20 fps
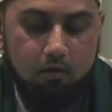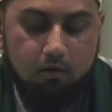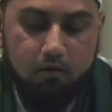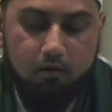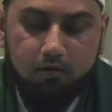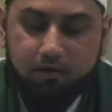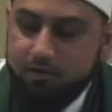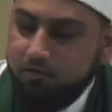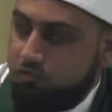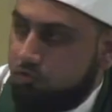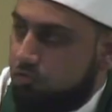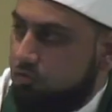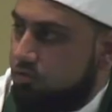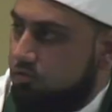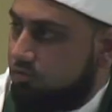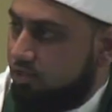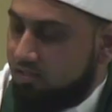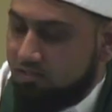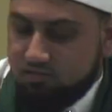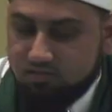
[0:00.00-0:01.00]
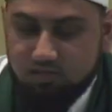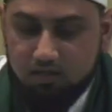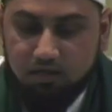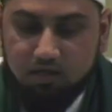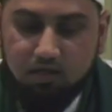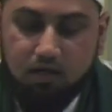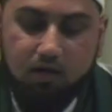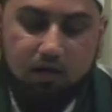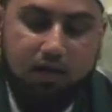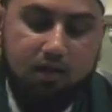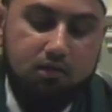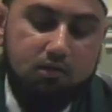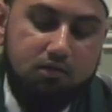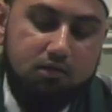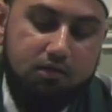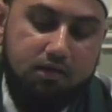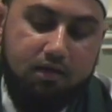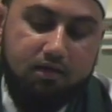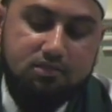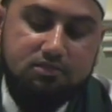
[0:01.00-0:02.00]
All right, so this, that's uh,
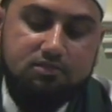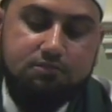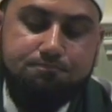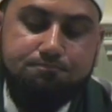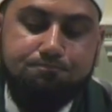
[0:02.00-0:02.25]
al-qiyas.